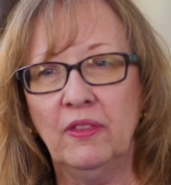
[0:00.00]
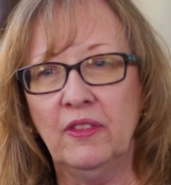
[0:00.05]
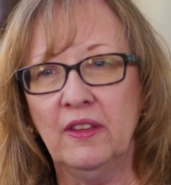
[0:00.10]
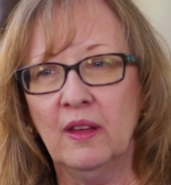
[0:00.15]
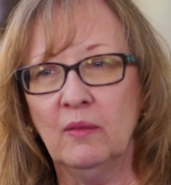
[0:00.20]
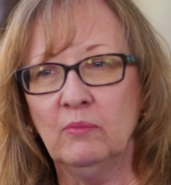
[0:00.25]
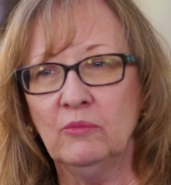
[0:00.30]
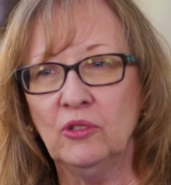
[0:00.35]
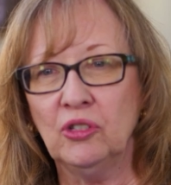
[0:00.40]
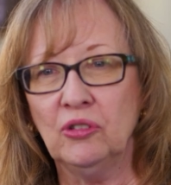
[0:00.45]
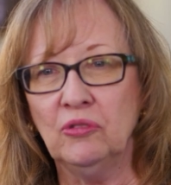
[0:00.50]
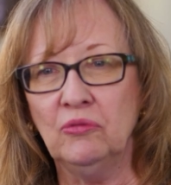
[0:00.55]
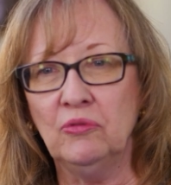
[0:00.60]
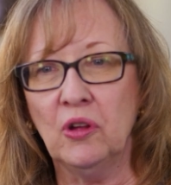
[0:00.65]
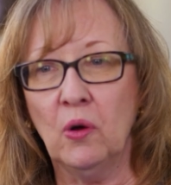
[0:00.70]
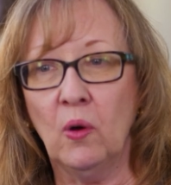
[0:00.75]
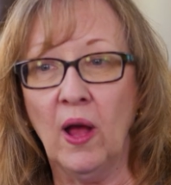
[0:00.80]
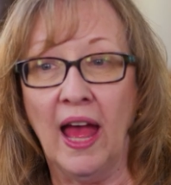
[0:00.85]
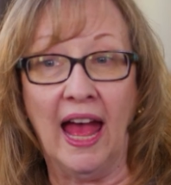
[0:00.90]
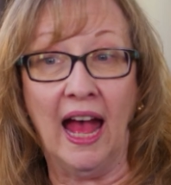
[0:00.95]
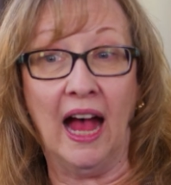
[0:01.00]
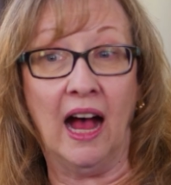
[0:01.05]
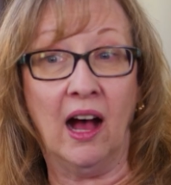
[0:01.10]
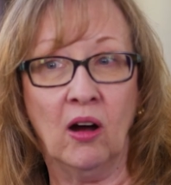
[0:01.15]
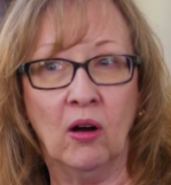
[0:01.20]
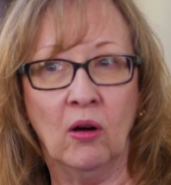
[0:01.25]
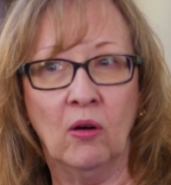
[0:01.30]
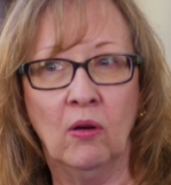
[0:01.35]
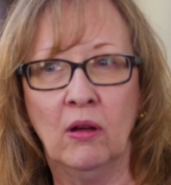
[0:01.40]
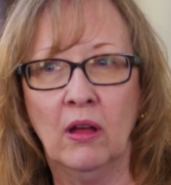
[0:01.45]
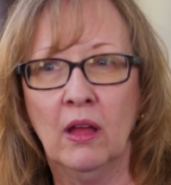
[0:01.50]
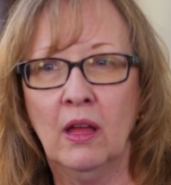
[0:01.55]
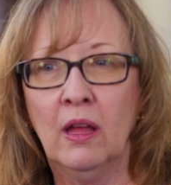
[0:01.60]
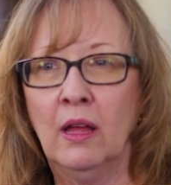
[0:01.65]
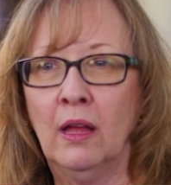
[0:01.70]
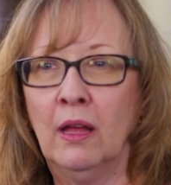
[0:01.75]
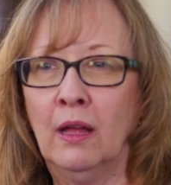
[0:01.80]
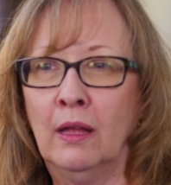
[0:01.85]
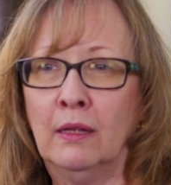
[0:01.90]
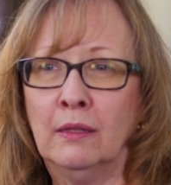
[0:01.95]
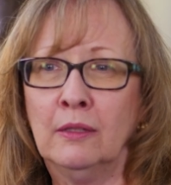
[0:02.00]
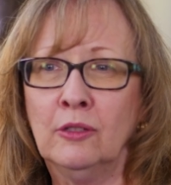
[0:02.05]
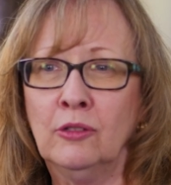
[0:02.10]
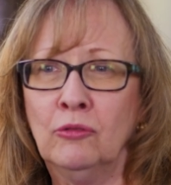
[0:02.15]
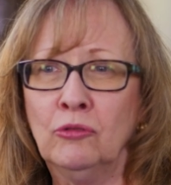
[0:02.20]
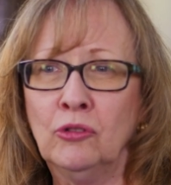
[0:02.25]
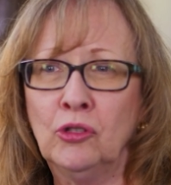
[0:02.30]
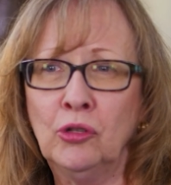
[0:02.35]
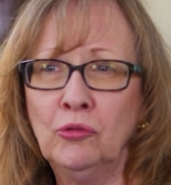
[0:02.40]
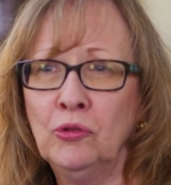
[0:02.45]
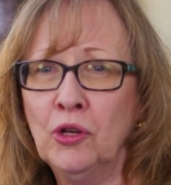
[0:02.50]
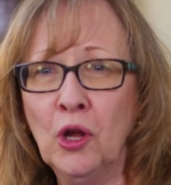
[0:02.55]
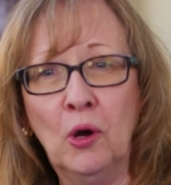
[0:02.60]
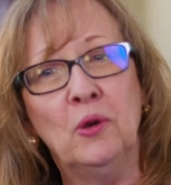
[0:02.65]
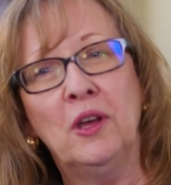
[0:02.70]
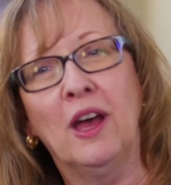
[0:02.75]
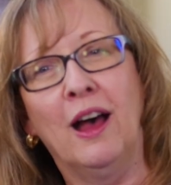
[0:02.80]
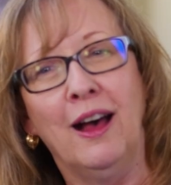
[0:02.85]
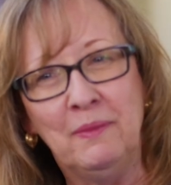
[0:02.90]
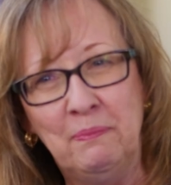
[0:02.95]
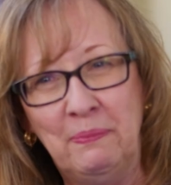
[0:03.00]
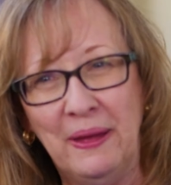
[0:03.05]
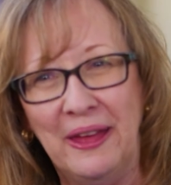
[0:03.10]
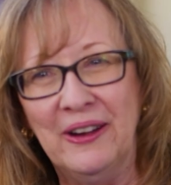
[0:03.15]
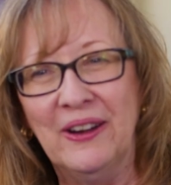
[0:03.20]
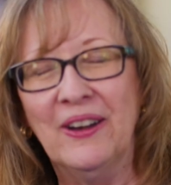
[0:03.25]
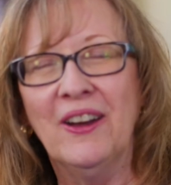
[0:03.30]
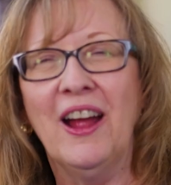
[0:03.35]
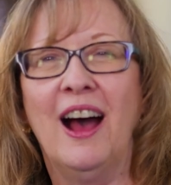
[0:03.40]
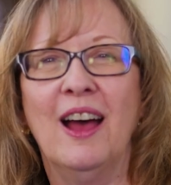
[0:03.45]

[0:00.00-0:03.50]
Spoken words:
them to know how to know God better.